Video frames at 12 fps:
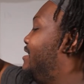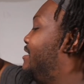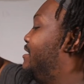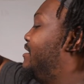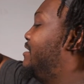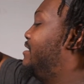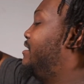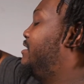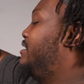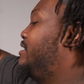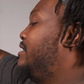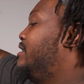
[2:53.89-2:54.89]
And
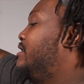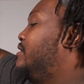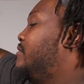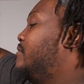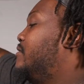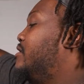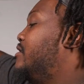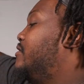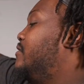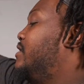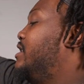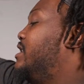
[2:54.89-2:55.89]
we're
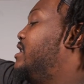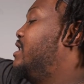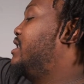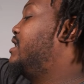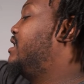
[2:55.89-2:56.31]
going to